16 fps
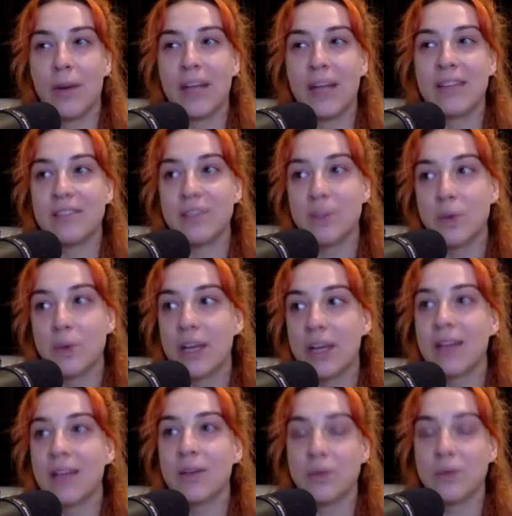But I still
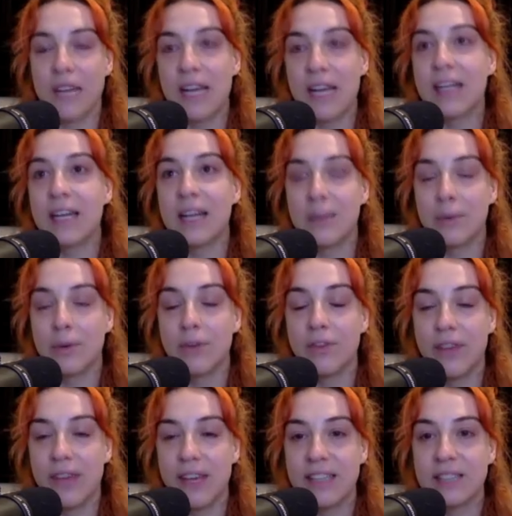think it'll take a number
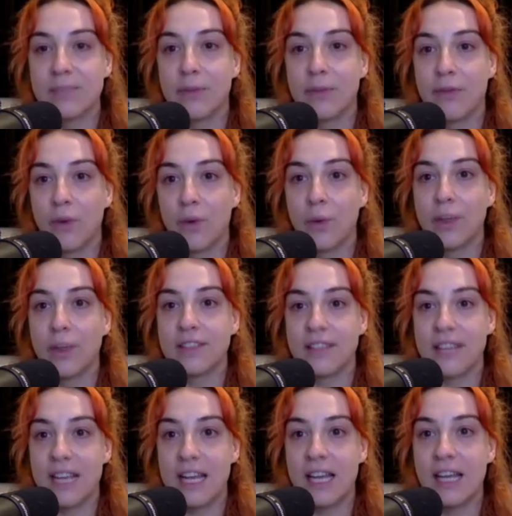of years before we
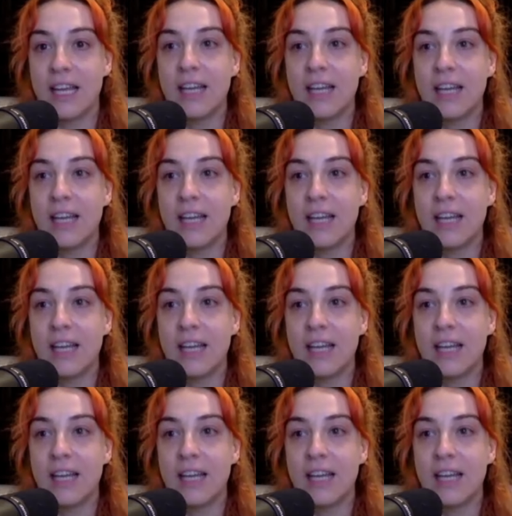see